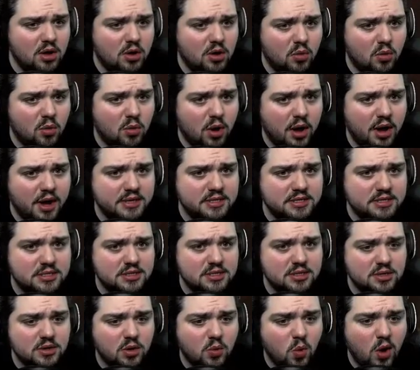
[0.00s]
What?
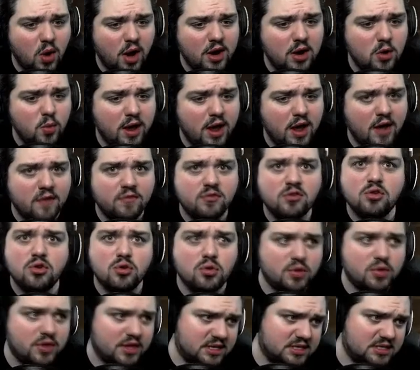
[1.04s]
Why do we have to do these